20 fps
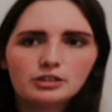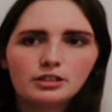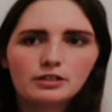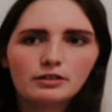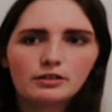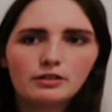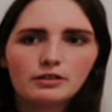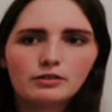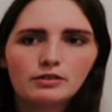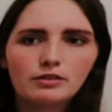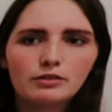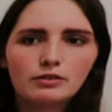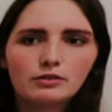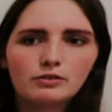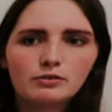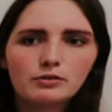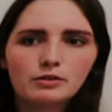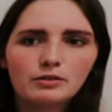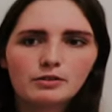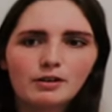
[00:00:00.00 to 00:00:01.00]
yeah. Like that?
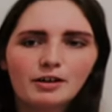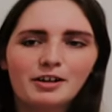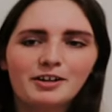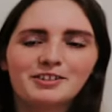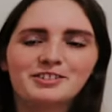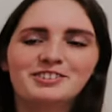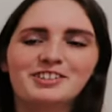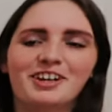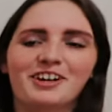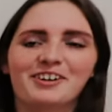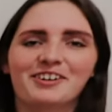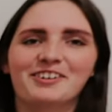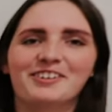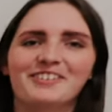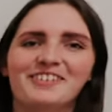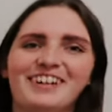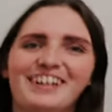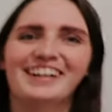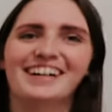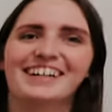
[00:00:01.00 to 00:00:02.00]
Oh, no. You
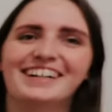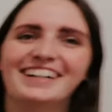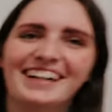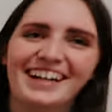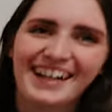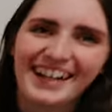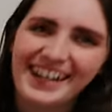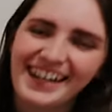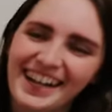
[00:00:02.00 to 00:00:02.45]
gotta like really